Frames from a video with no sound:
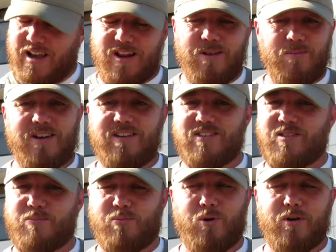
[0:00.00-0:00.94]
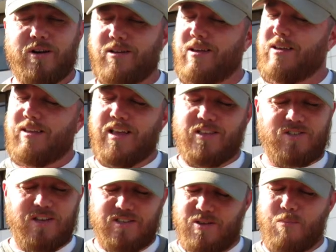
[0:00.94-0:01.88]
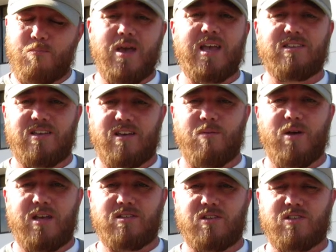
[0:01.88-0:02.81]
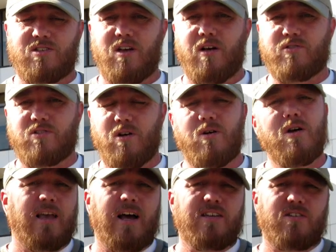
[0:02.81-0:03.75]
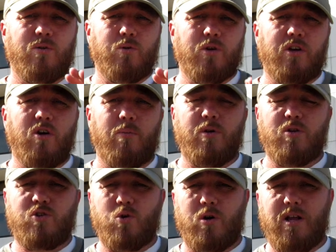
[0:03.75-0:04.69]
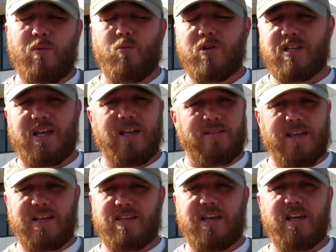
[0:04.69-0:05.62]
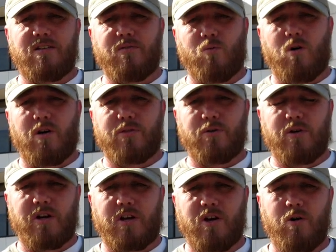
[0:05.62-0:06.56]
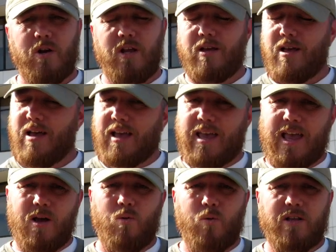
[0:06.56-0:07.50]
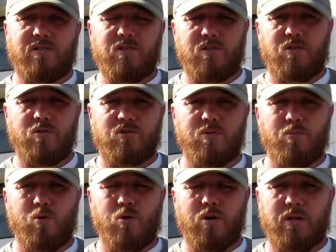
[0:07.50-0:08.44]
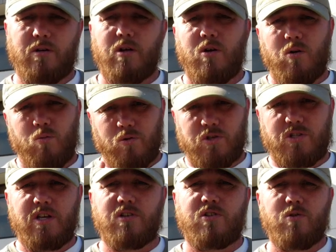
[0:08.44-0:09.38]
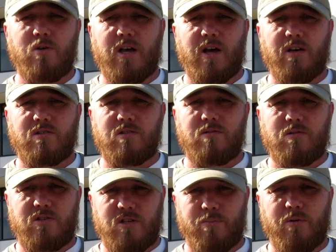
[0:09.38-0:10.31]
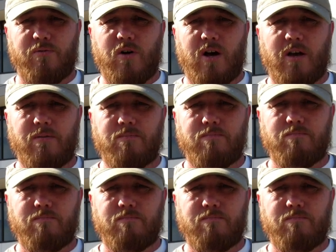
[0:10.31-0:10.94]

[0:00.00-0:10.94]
not going to be disappointed. It's it's amazing, amazing stuff. So, guys, I really hope you enjoyed it. And once again, thanks again to Walther and to Cody. Can't wait to do some more, and we'll see you soon, guys. Semper Fi.